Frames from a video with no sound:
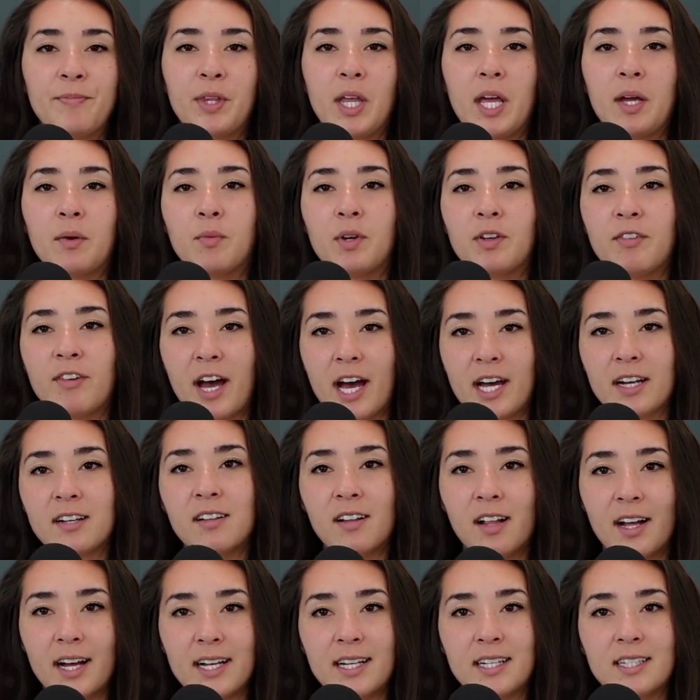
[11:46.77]
and we've had
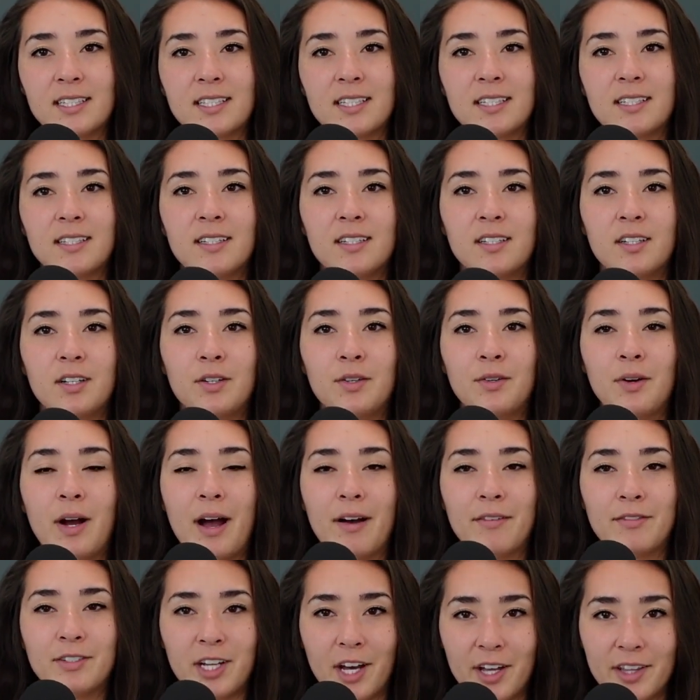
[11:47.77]
clients who
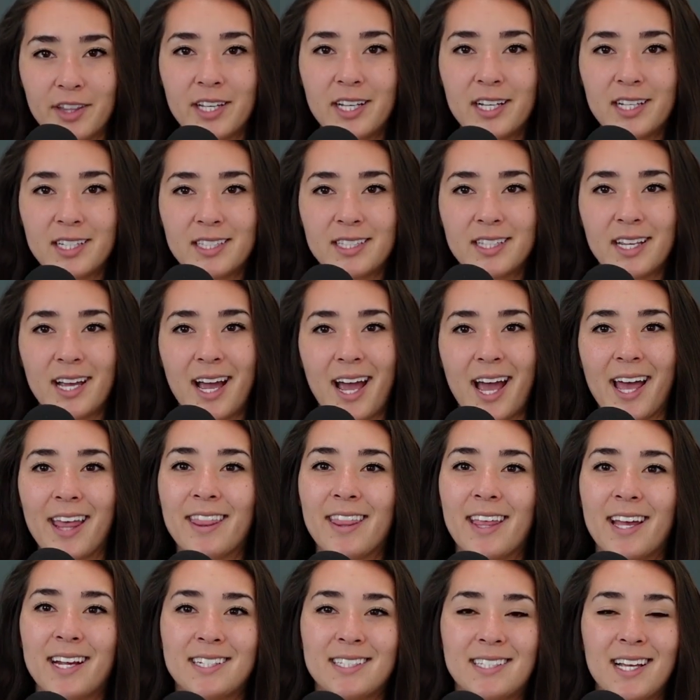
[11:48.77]
have done this
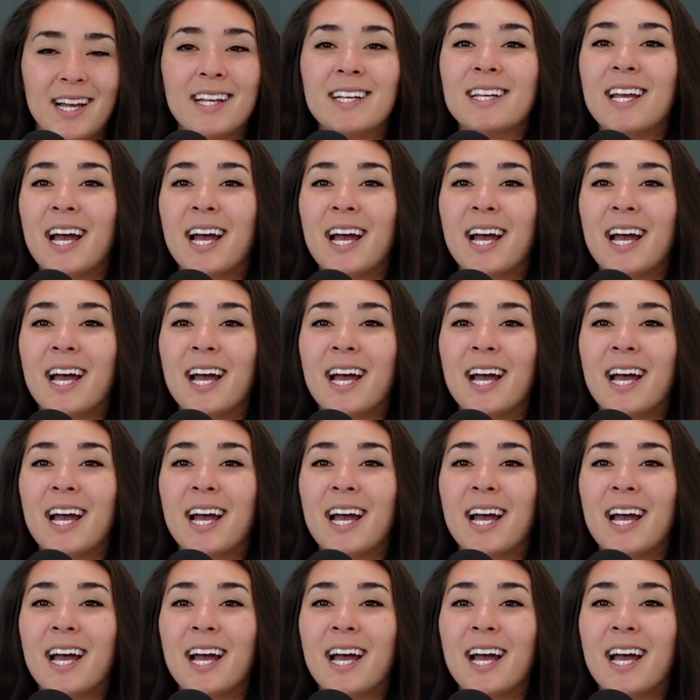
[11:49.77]
and they say,